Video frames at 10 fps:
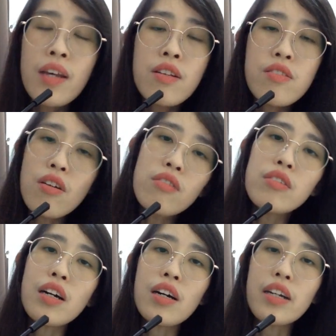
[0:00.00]
So
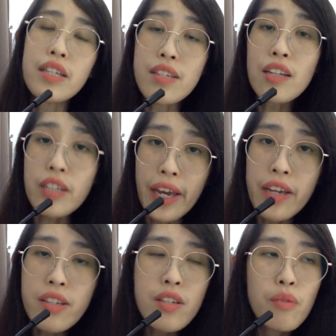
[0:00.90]
in such a
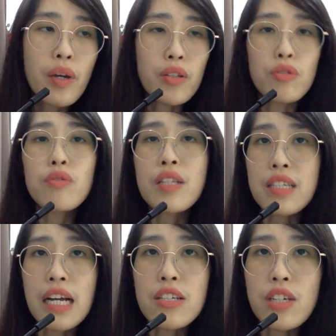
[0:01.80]
case, when you do
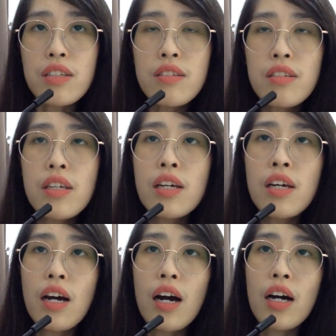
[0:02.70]
discussion,
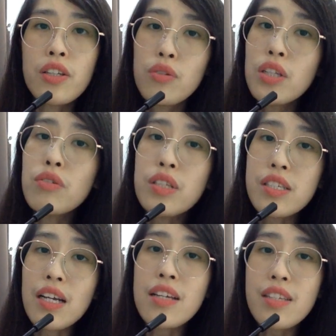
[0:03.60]
you need to
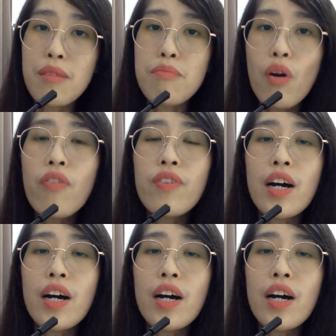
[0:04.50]
discuss in both